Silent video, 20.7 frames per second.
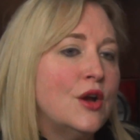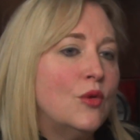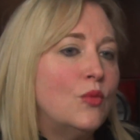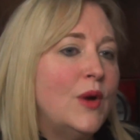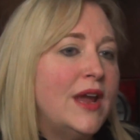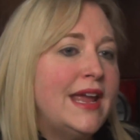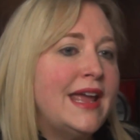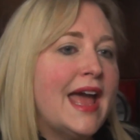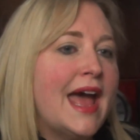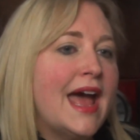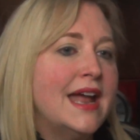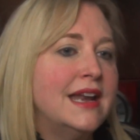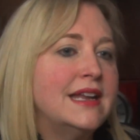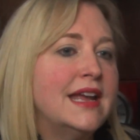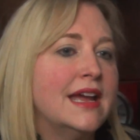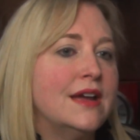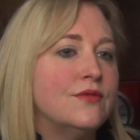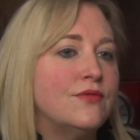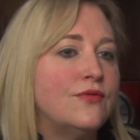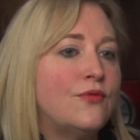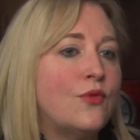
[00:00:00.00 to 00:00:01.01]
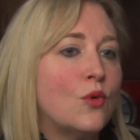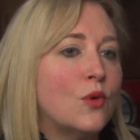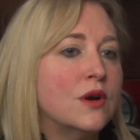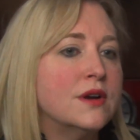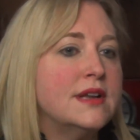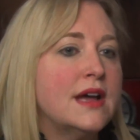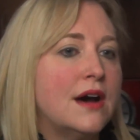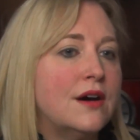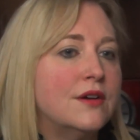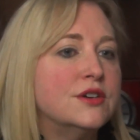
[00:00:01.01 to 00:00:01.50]
we can get
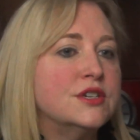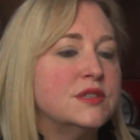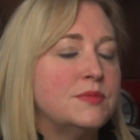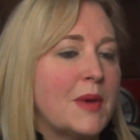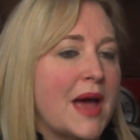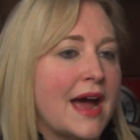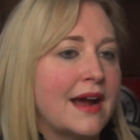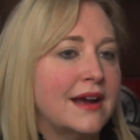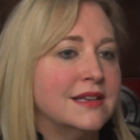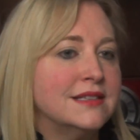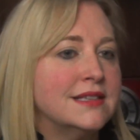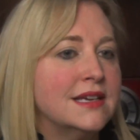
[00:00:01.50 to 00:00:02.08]
$4 back.